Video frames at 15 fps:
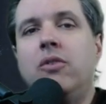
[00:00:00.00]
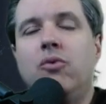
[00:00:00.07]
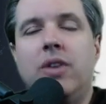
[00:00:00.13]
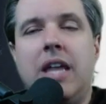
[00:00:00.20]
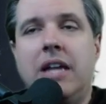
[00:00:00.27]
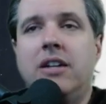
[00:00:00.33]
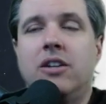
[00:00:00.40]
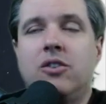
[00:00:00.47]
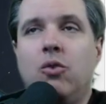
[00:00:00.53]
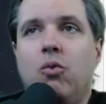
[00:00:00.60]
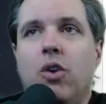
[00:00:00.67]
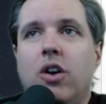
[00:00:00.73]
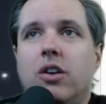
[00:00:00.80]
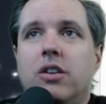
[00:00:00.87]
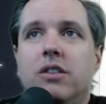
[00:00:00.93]
Well, that doesn't
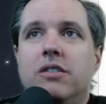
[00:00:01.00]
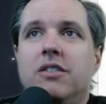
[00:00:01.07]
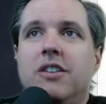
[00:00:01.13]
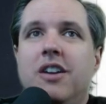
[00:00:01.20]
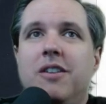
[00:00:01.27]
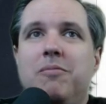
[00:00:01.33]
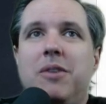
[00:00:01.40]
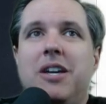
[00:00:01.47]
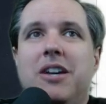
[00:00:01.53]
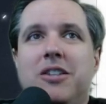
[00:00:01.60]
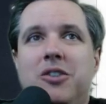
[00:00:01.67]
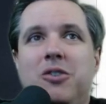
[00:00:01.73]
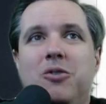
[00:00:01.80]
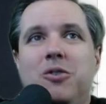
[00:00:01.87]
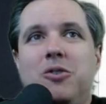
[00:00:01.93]
work because
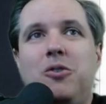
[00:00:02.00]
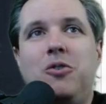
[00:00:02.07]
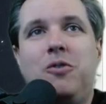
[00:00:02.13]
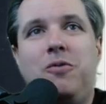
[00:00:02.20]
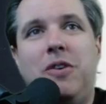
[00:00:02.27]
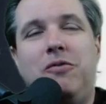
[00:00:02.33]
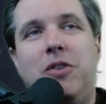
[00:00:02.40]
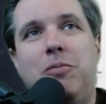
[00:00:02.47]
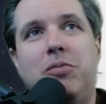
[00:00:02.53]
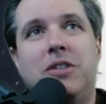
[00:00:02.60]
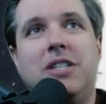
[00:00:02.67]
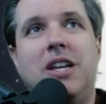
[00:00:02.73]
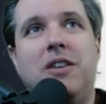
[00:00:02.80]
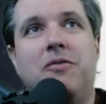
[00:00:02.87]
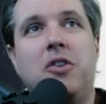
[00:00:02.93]
students who do
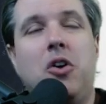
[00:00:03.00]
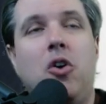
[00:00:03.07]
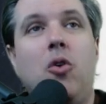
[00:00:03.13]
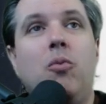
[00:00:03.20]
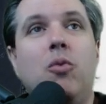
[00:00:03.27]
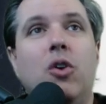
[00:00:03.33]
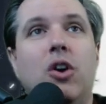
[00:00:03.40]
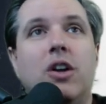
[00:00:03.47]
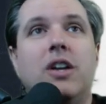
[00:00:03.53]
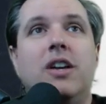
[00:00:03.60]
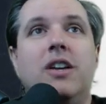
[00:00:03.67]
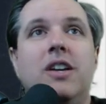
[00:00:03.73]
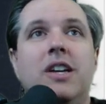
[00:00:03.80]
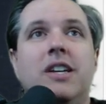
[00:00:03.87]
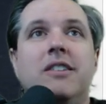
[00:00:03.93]
50% of the homework
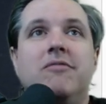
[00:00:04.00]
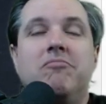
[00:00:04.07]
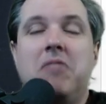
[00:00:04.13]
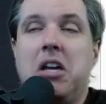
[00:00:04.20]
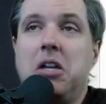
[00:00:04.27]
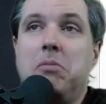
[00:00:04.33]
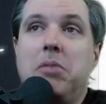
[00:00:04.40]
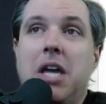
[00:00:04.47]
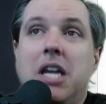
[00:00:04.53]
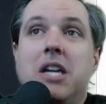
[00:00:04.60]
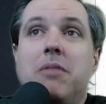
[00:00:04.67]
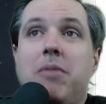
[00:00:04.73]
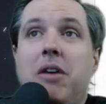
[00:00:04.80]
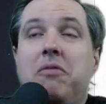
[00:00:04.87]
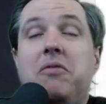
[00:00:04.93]
end up getting
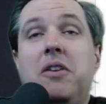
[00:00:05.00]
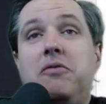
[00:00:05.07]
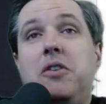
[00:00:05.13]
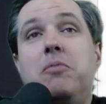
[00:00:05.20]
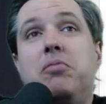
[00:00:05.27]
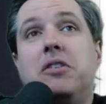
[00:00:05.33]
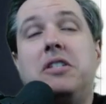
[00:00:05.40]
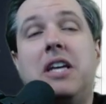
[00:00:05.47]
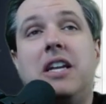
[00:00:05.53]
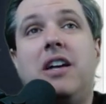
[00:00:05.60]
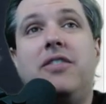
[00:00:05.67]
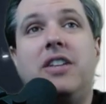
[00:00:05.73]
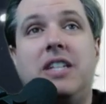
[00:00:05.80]
about 50% on the